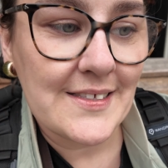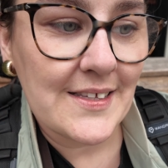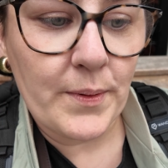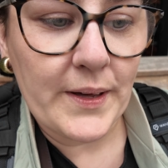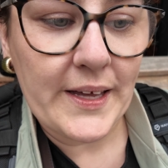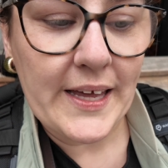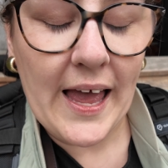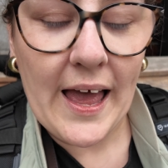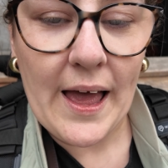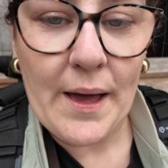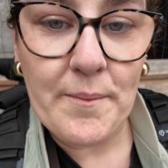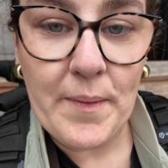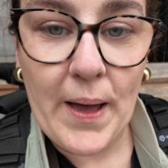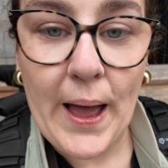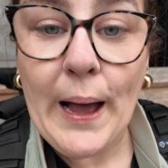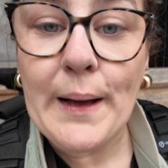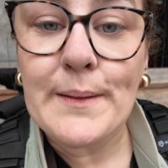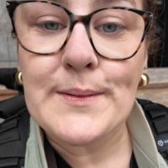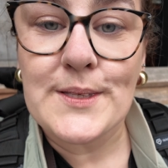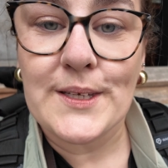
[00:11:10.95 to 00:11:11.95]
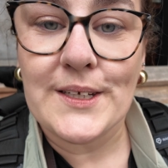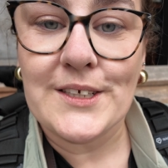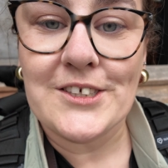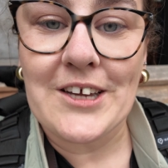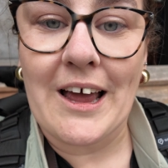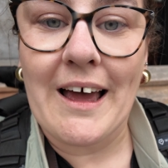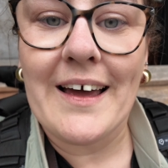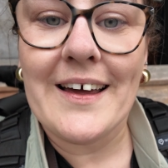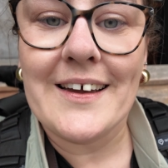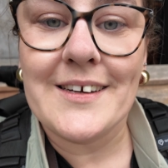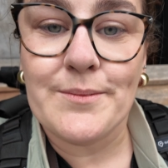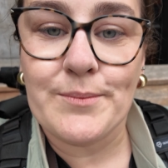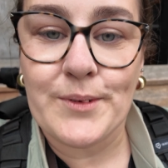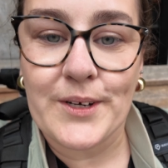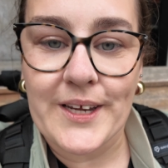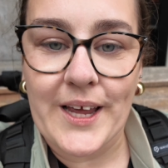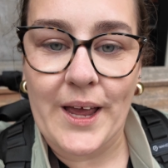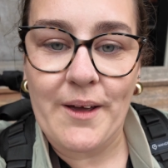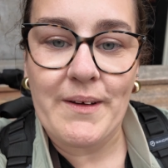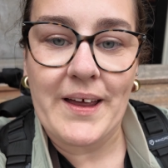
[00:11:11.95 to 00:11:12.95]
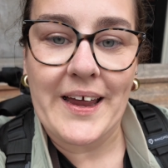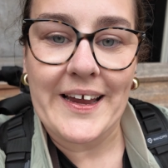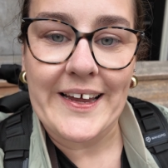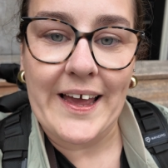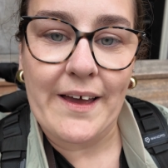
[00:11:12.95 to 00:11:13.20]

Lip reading: But yeah, I'm absolutely shattered. I'm going to go in,